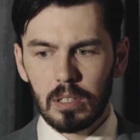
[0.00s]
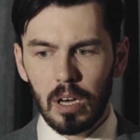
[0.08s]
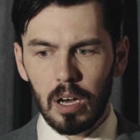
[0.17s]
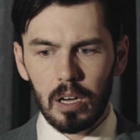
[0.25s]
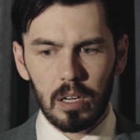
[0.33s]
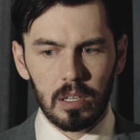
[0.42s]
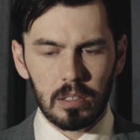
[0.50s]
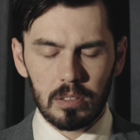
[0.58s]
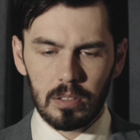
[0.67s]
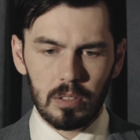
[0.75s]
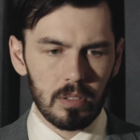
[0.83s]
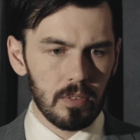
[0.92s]
uh,
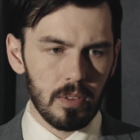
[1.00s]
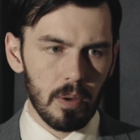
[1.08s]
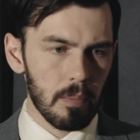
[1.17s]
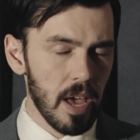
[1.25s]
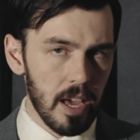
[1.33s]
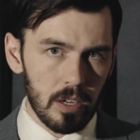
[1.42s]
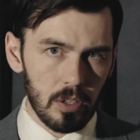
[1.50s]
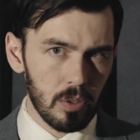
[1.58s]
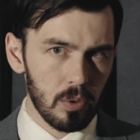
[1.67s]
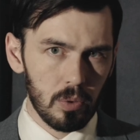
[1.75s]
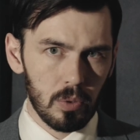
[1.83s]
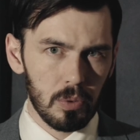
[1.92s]
the men
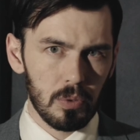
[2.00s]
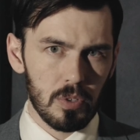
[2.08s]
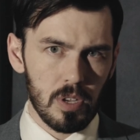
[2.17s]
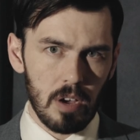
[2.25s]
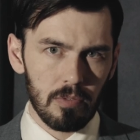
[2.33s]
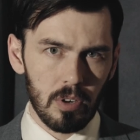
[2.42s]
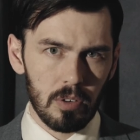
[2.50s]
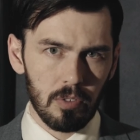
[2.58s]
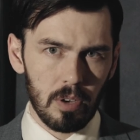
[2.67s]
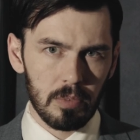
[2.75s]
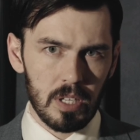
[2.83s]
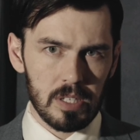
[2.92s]
who suffered
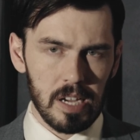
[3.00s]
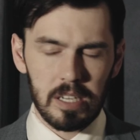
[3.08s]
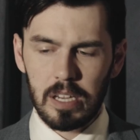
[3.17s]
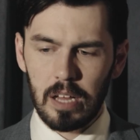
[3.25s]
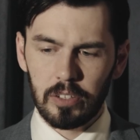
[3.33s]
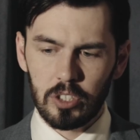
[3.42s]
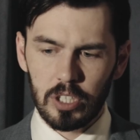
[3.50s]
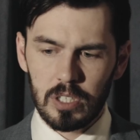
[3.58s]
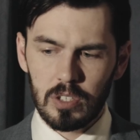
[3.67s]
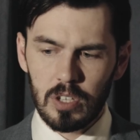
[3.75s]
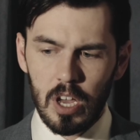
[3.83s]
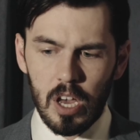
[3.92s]
from these
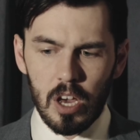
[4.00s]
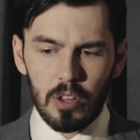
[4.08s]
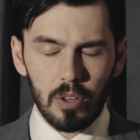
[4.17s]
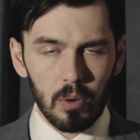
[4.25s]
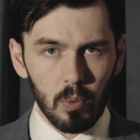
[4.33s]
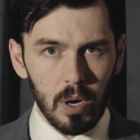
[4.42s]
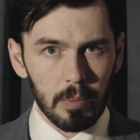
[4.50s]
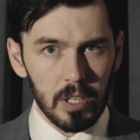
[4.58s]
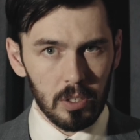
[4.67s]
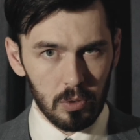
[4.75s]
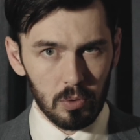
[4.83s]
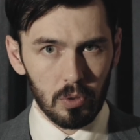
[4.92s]
ideologies, the
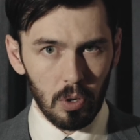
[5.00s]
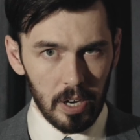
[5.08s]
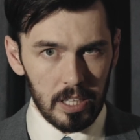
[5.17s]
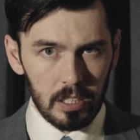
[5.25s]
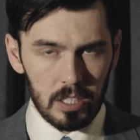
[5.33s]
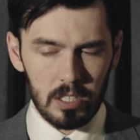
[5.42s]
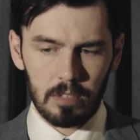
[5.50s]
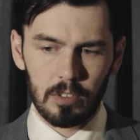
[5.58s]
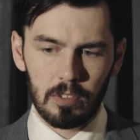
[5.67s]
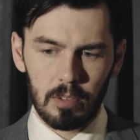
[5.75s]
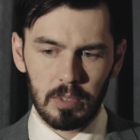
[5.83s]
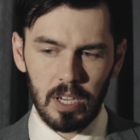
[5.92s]
women who greatly
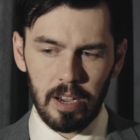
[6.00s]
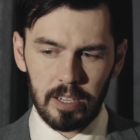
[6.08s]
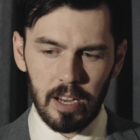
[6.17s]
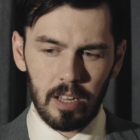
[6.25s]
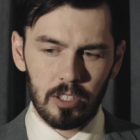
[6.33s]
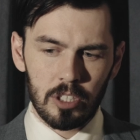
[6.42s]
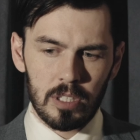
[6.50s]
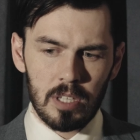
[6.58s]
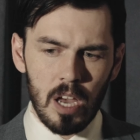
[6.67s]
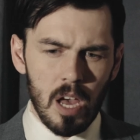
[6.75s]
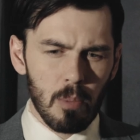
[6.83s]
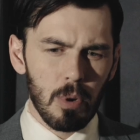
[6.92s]
suffered from the ideologies,
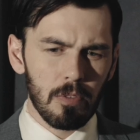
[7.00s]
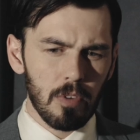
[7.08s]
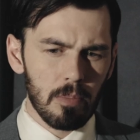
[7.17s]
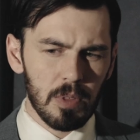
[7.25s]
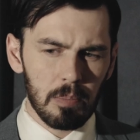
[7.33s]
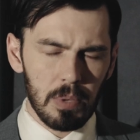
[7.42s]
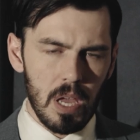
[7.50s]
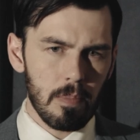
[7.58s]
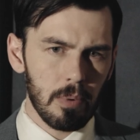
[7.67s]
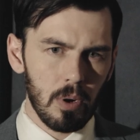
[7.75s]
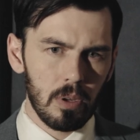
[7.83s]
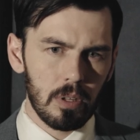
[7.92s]
but from the
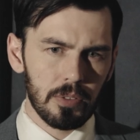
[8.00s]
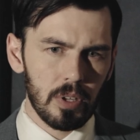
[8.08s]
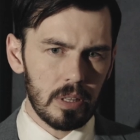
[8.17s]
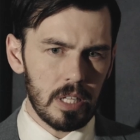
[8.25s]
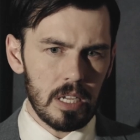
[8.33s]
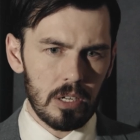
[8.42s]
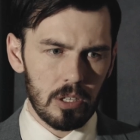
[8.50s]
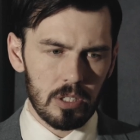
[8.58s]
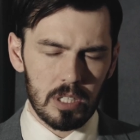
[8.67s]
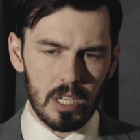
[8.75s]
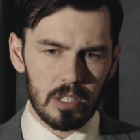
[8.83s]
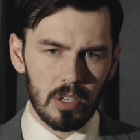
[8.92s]
people, the
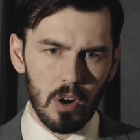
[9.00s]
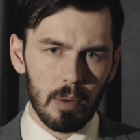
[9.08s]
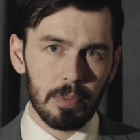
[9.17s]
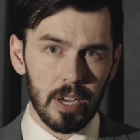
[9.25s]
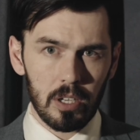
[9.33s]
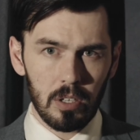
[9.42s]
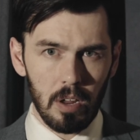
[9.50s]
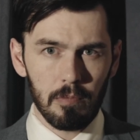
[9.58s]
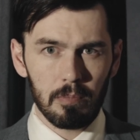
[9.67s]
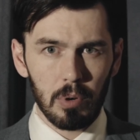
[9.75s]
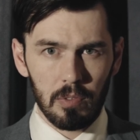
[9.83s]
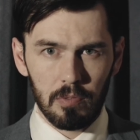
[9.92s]
leaders in Europe that could
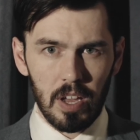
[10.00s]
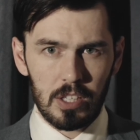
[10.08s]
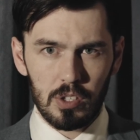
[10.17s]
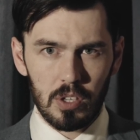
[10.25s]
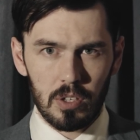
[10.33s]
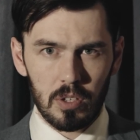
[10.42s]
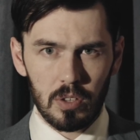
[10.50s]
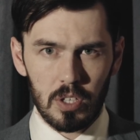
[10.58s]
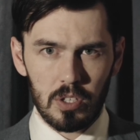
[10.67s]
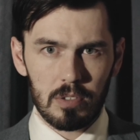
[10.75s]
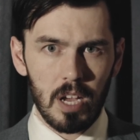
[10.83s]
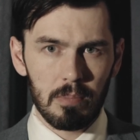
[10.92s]
have prevented
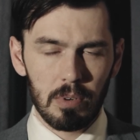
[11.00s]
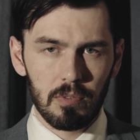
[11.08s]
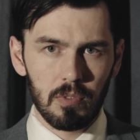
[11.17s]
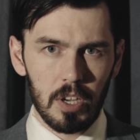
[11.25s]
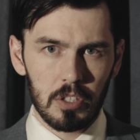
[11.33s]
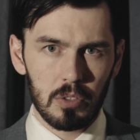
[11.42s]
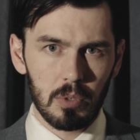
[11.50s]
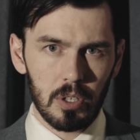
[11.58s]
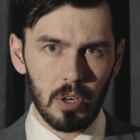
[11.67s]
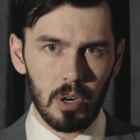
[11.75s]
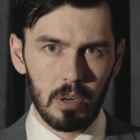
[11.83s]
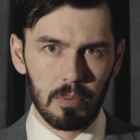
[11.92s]
this type of thing to
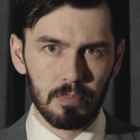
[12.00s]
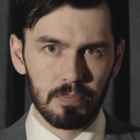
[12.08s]
occur.